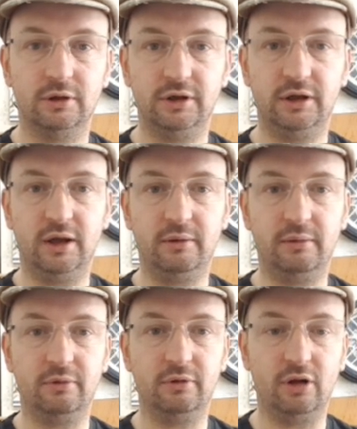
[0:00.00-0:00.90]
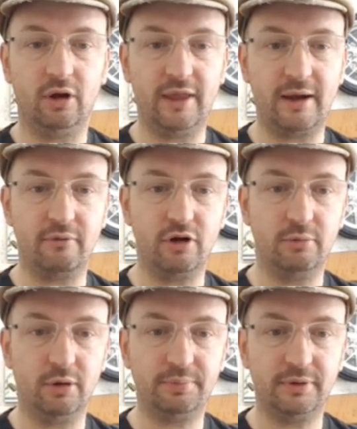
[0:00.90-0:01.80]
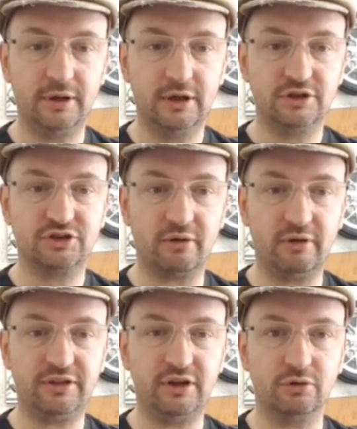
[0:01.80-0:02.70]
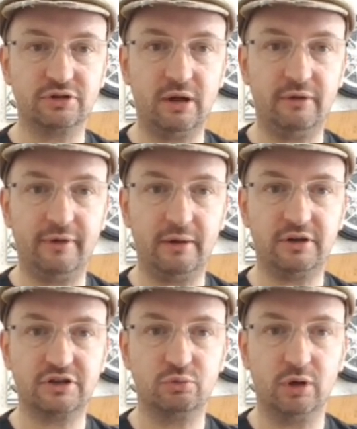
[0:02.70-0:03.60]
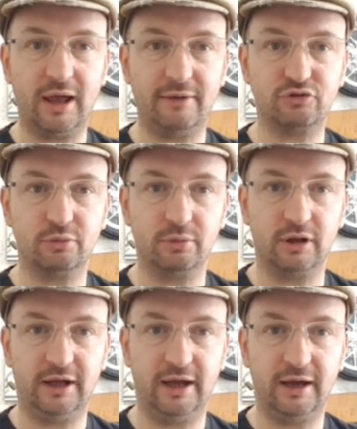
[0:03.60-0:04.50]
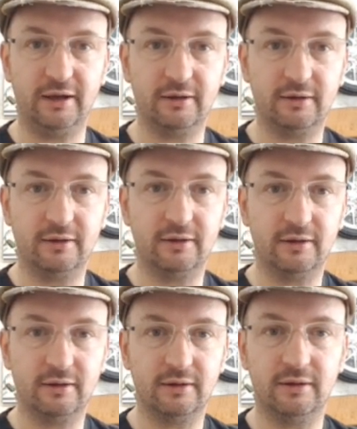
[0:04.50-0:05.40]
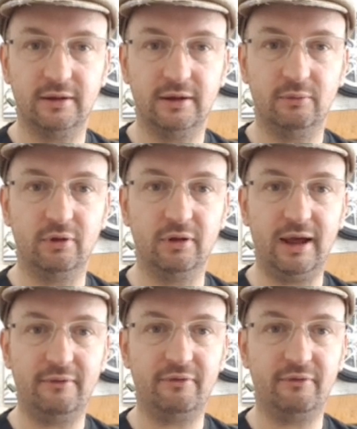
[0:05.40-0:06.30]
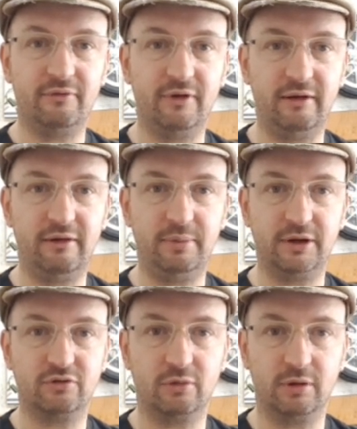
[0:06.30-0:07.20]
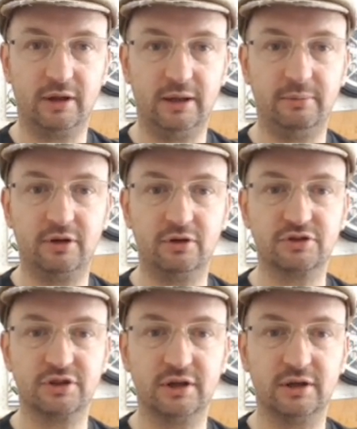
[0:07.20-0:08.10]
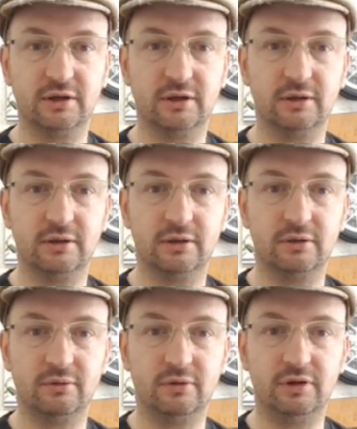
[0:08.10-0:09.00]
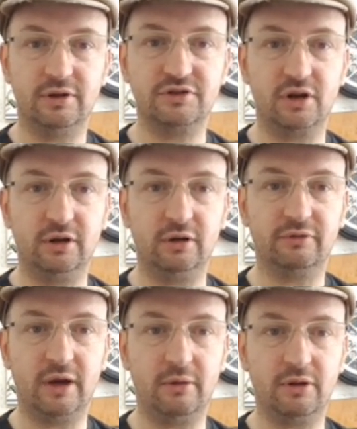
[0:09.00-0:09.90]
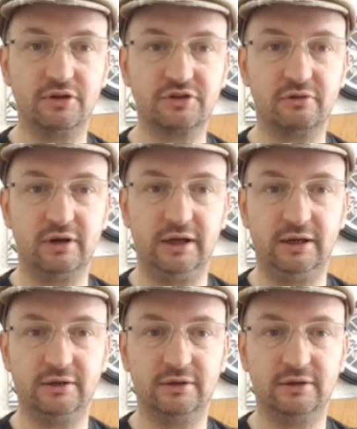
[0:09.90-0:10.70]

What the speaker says: you know, it will light that room up. Sorry if the autofocus will have trouble here. We'll have very big trouble here because there's not enough going on the screen.